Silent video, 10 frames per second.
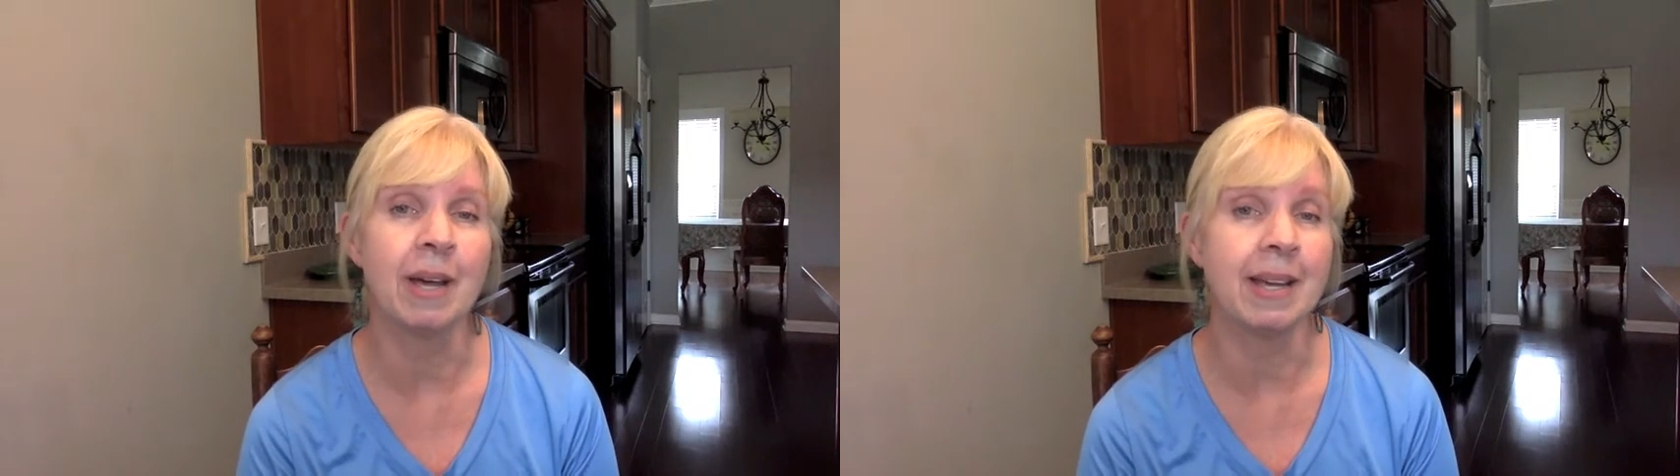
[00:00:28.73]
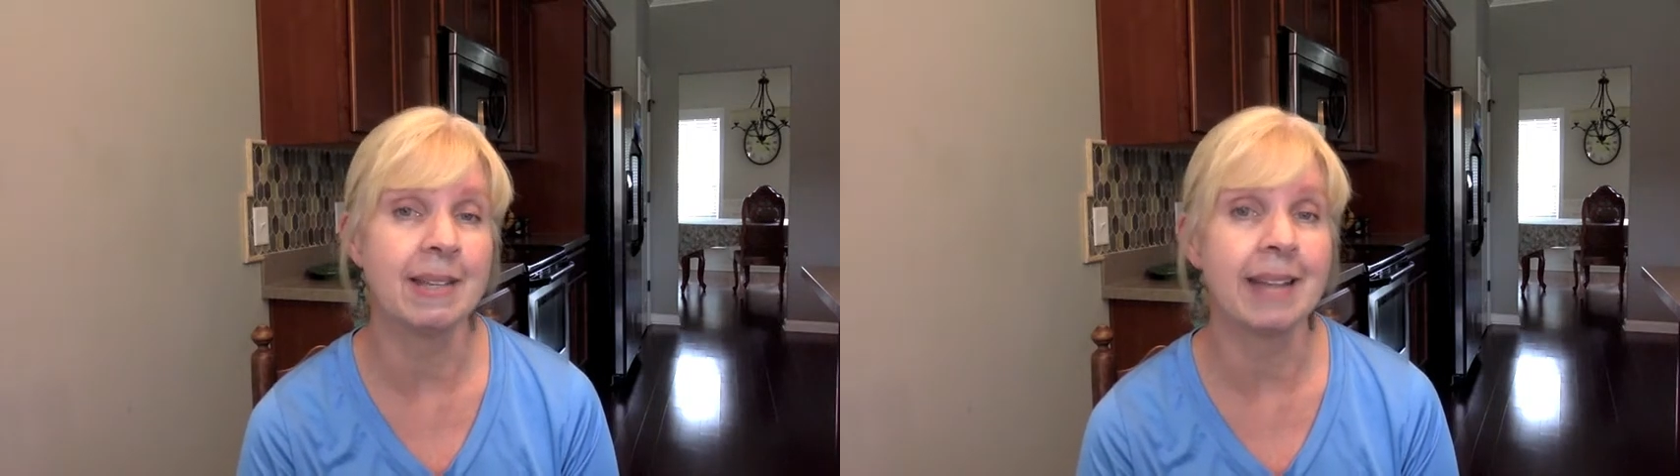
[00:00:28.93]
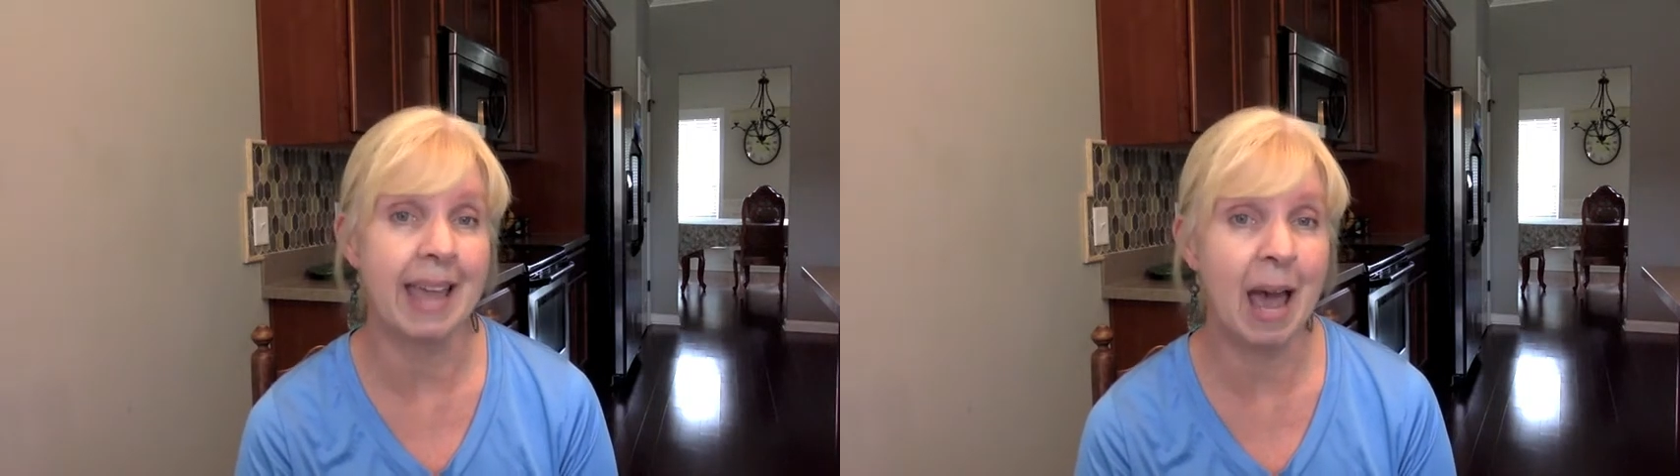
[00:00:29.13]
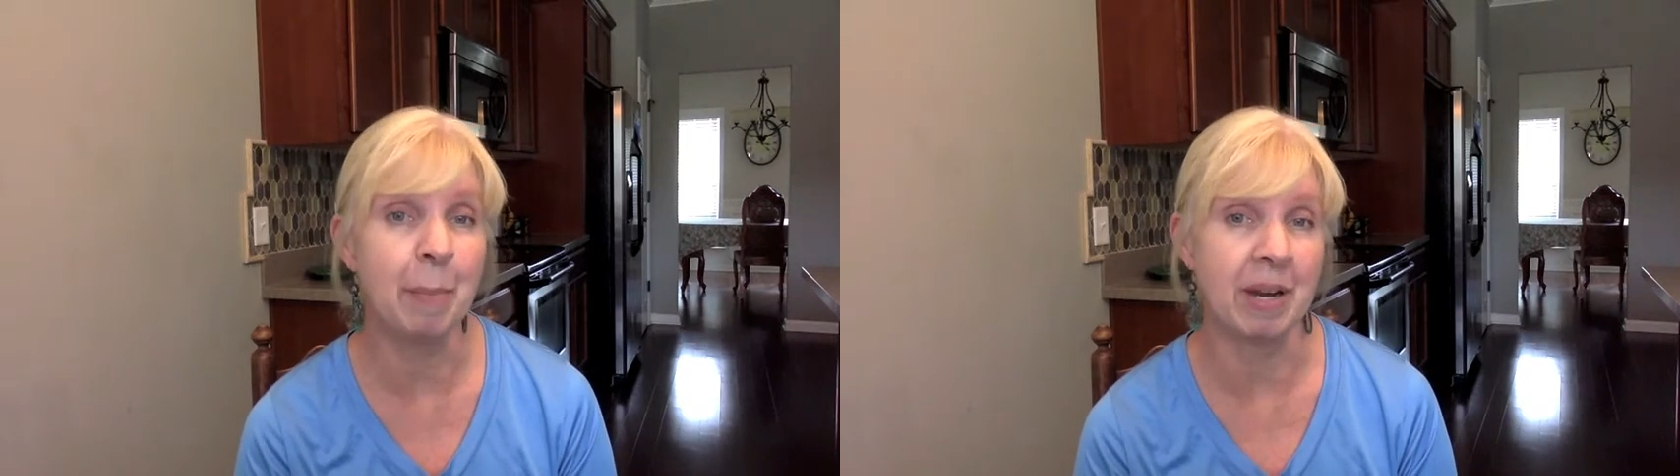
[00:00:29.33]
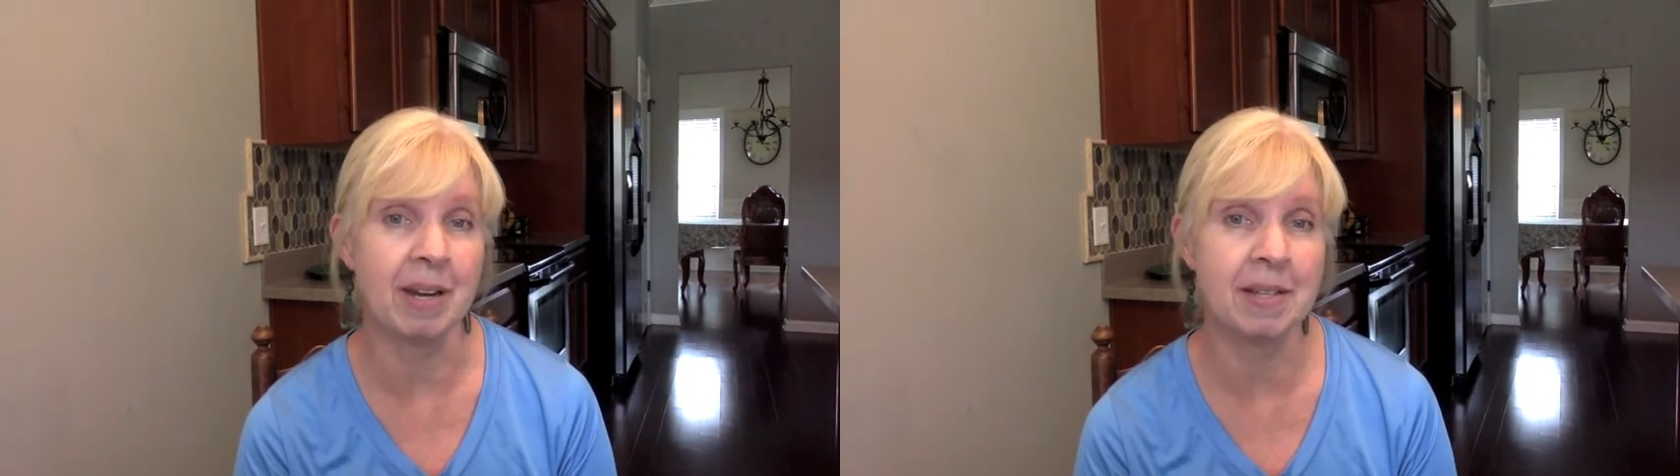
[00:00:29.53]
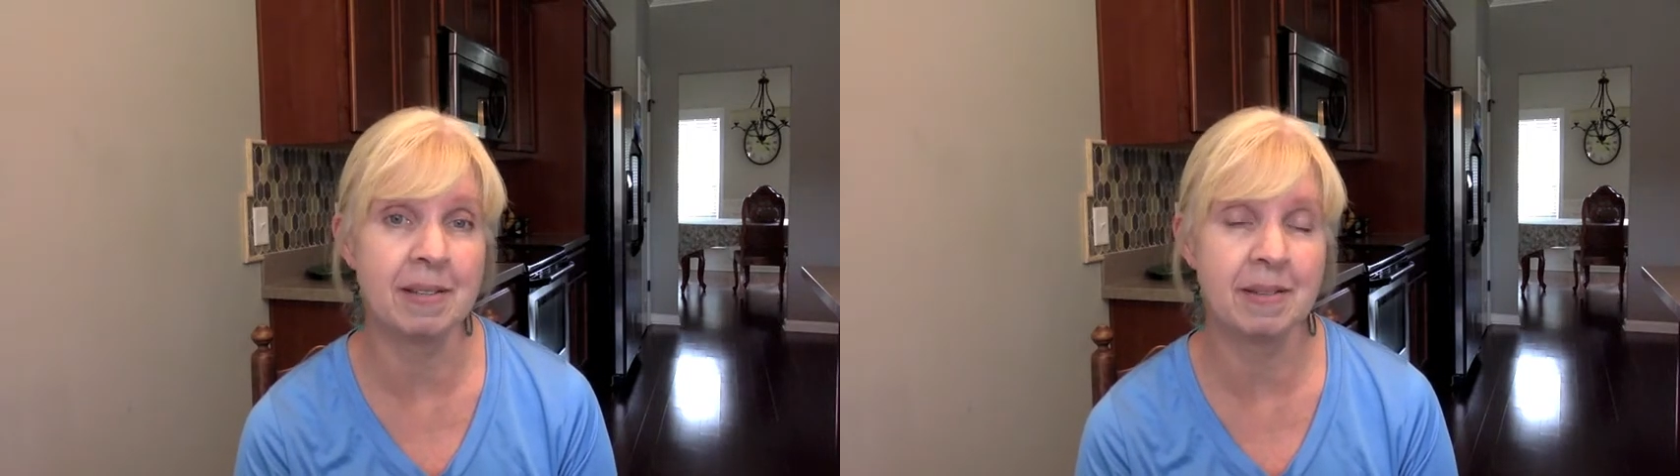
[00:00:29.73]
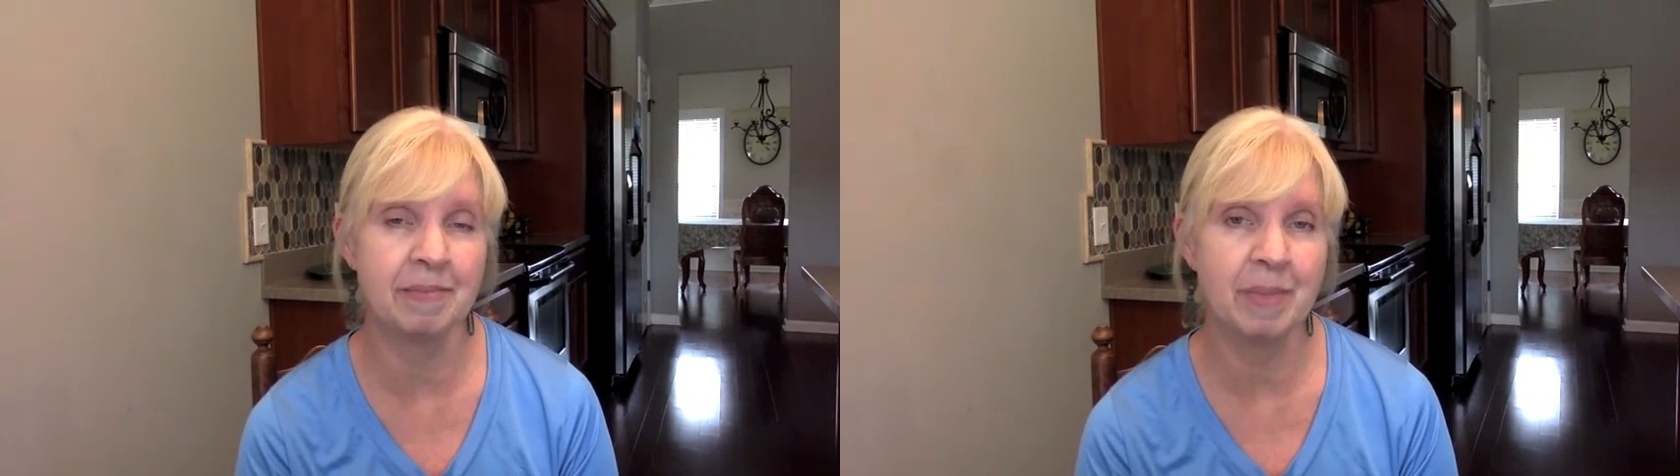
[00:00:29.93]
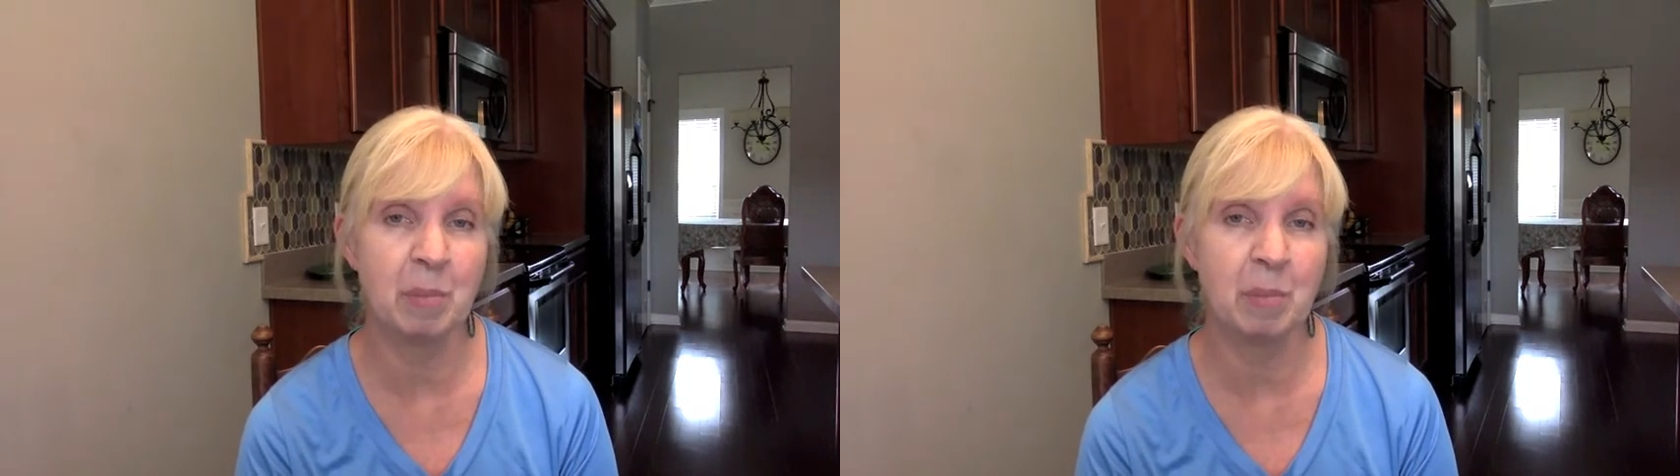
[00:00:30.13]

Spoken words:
is like happiness.